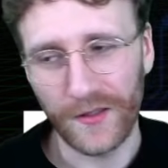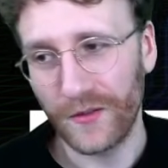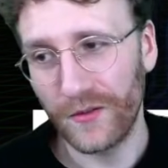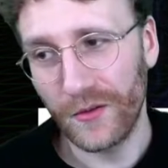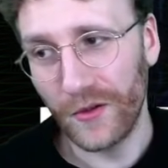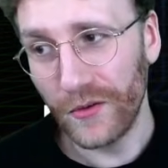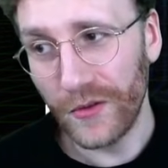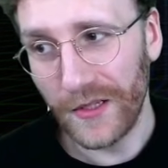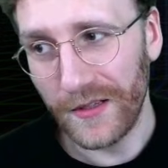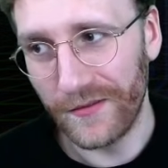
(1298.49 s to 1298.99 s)
You
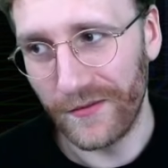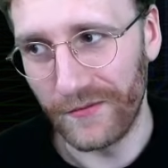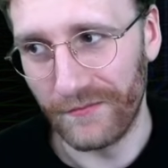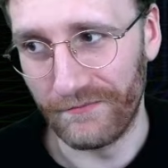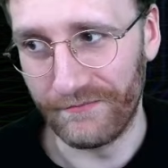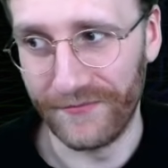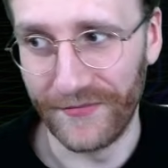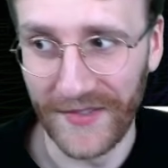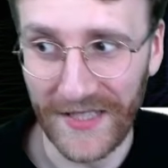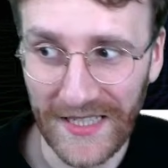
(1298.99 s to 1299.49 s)
don't even
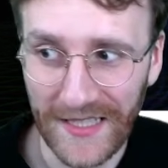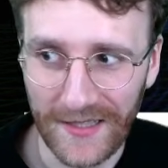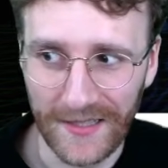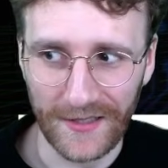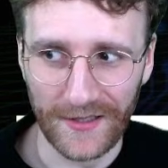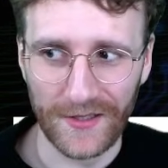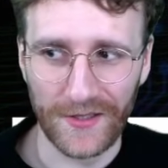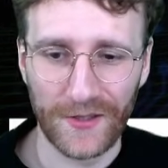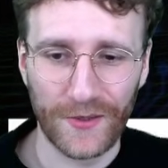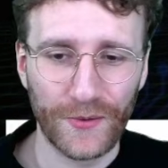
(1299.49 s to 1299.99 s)
need
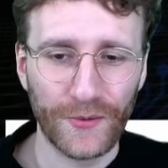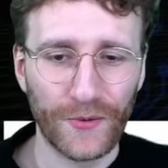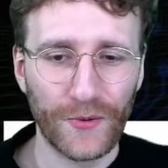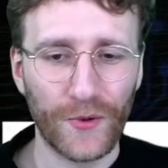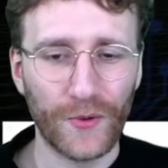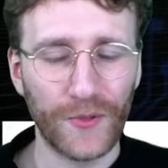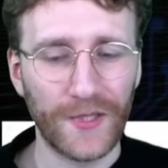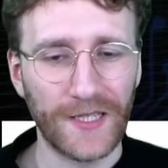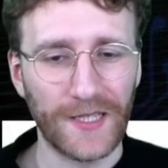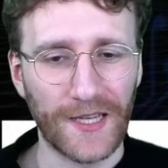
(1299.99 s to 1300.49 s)
this to
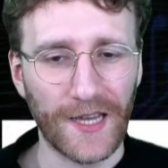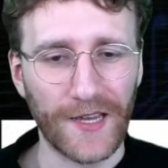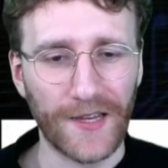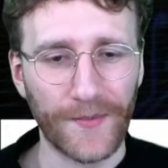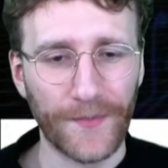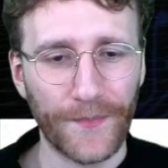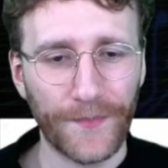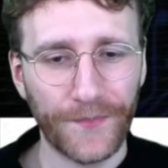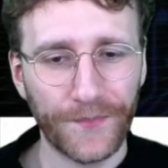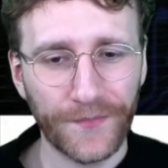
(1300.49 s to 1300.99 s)
OTK.